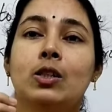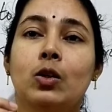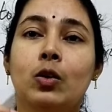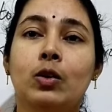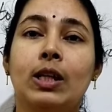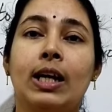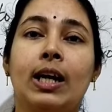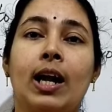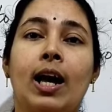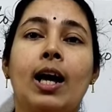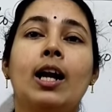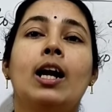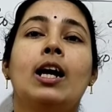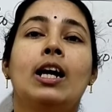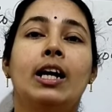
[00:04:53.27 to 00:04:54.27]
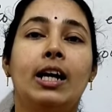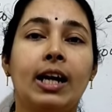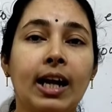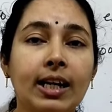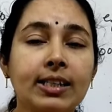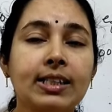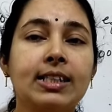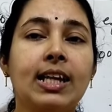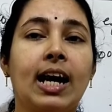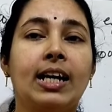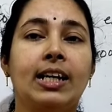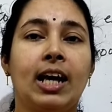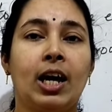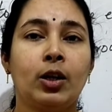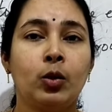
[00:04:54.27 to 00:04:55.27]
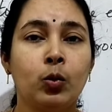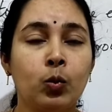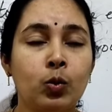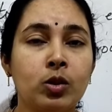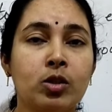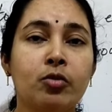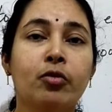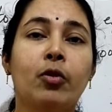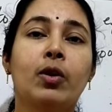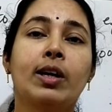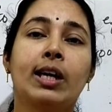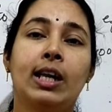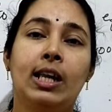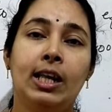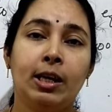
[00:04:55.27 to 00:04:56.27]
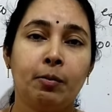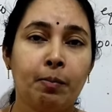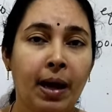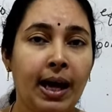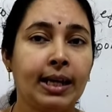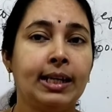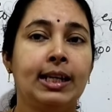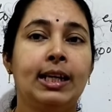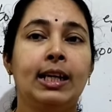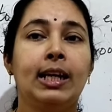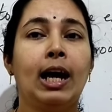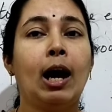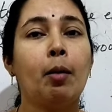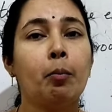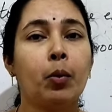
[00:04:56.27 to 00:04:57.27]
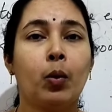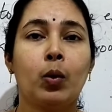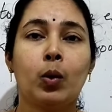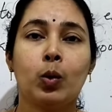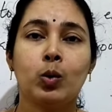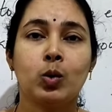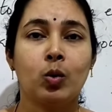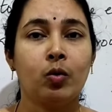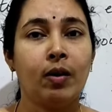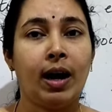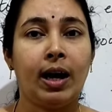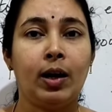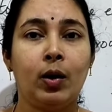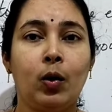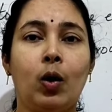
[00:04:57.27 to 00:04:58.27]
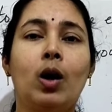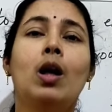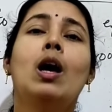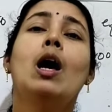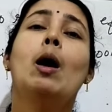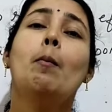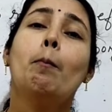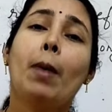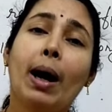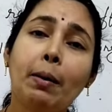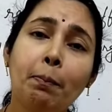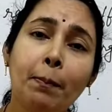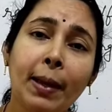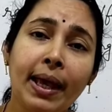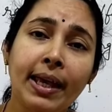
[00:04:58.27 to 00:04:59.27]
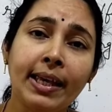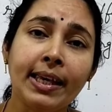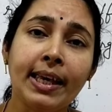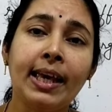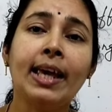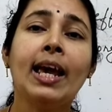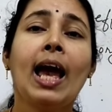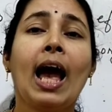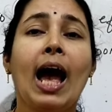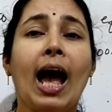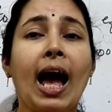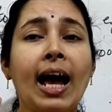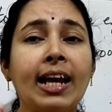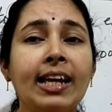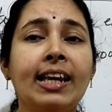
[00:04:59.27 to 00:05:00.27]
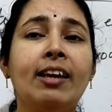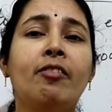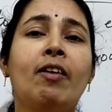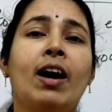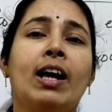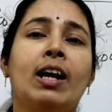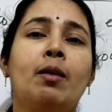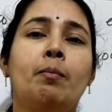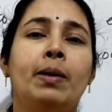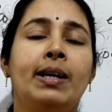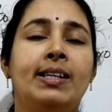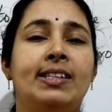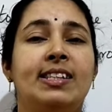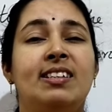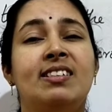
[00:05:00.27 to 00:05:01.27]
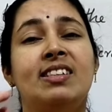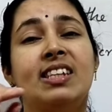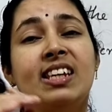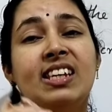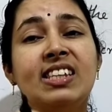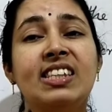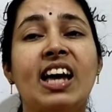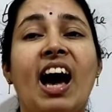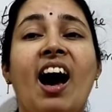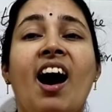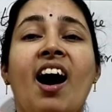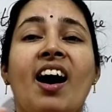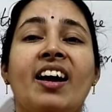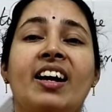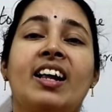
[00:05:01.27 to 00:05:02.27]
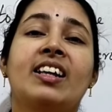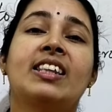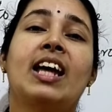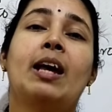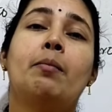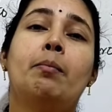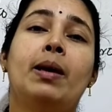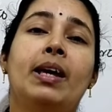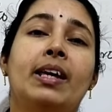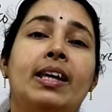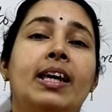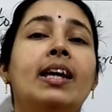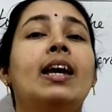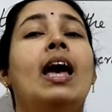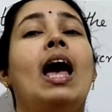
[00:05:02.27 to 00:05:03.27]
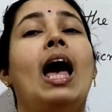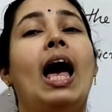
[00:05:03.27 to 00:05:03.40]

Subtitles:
So there are drugs that are used for killing bacteria, protozoa and all. But making antiviral medicines is harder than making